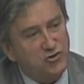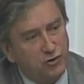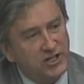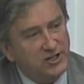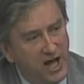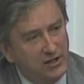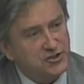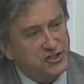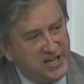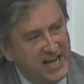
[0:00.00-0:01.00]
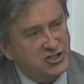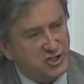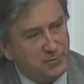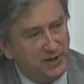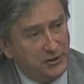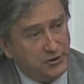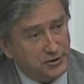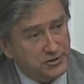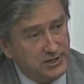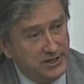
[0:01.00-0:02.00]
trillion in tax
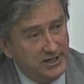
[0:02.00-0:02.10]
expenditures,